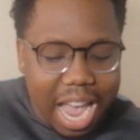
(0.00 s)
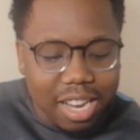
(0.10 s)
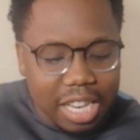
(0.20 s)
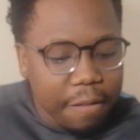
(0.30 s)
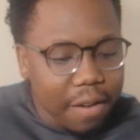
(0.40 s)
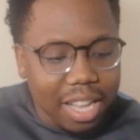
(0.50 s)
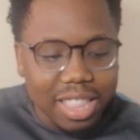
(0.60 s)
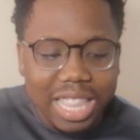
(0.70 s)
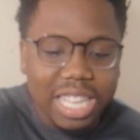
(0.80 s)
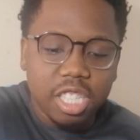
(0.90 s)
And the
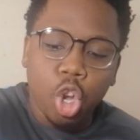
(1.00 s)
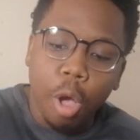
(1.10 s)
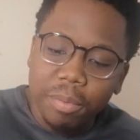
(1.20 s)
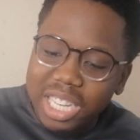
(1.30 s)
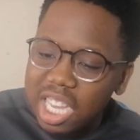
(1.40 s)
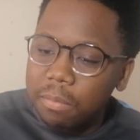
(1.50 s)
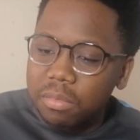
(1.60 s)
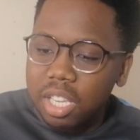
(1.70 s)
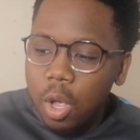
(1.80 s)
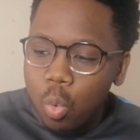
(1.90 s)
fact that these top
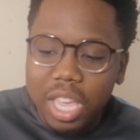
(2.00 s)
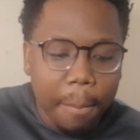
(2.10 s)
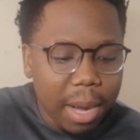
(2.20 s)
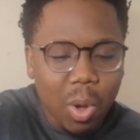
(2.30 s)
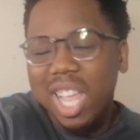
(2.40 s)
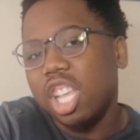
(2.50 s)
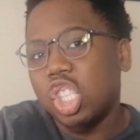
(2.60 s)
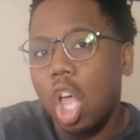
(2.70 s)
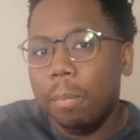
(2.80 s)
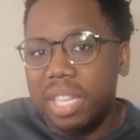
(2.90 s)
teams, we can play well
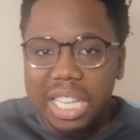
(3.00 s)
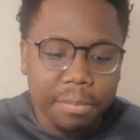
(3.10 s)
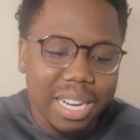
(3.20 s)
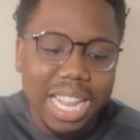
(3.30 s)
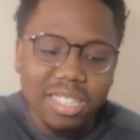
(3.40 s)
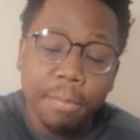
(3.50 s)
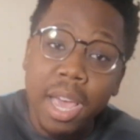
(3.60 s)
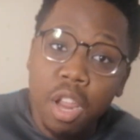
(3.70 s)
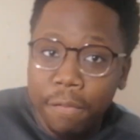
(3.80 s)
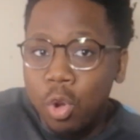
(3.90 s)
against top teams, but it doesn't
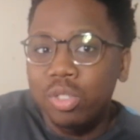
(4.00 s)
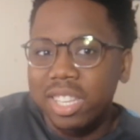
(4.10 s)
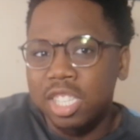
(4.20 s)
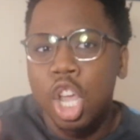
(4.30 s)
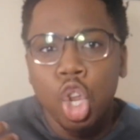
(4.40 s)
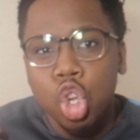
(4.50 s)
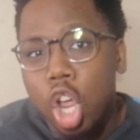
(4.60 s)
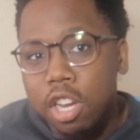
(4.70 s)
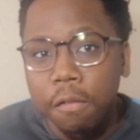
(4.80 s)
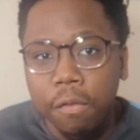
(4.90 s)
matter if we lose against
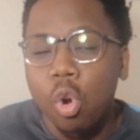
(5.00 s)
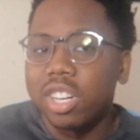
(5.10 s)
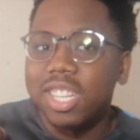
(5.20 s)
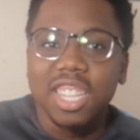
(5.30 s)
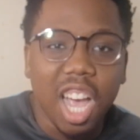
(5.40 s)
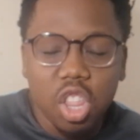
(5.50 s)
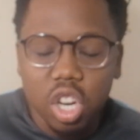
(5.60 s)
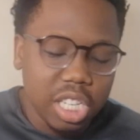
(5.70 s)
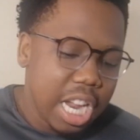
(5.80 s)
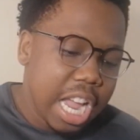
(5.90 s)
to Nottingham Forest and the
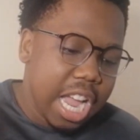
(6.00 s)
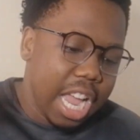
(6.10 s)
others.